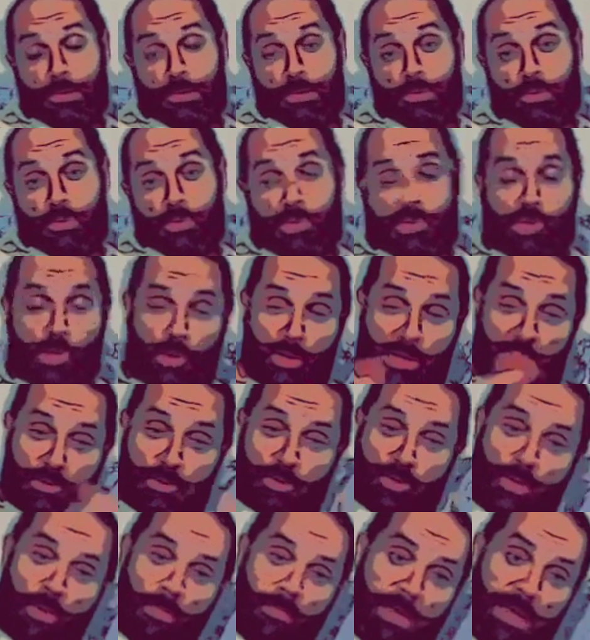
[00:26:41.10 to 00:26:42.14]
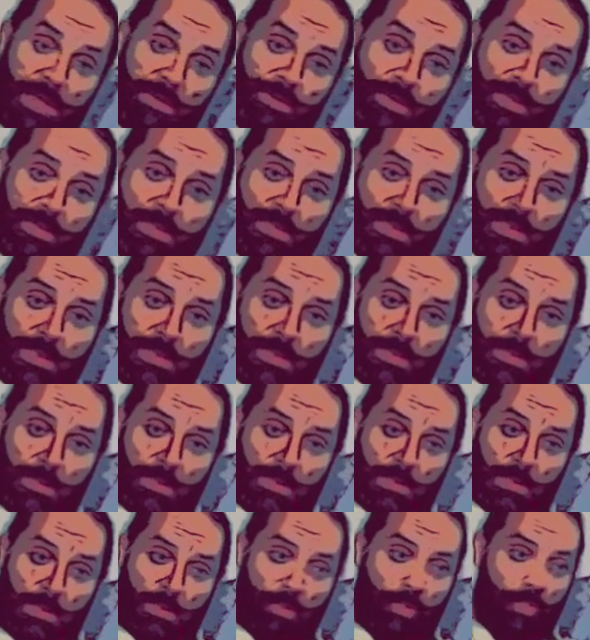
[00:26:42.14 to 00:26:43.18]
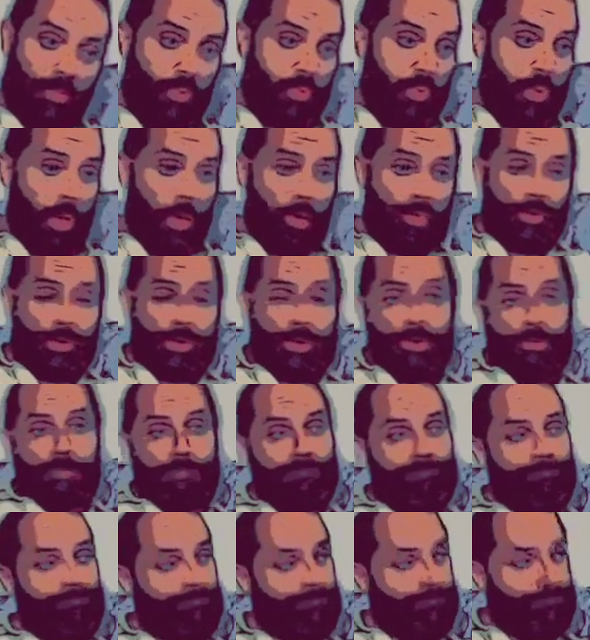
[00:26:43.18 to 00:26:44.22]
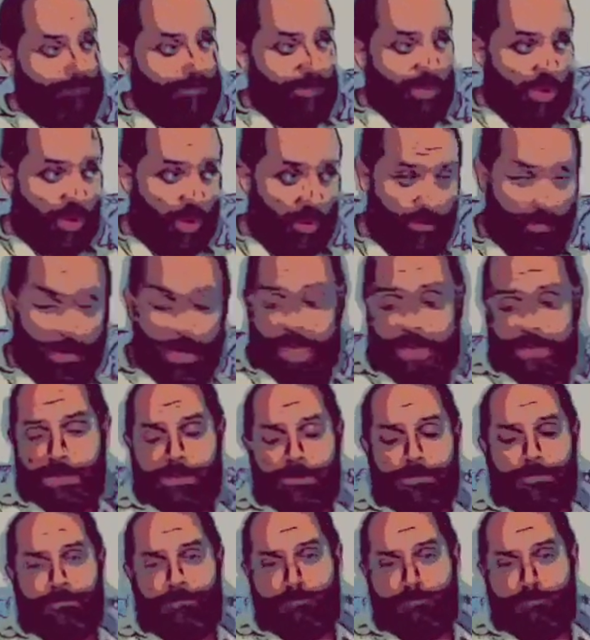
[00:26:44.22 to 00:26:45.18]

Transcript: Returning to a method won't suffice.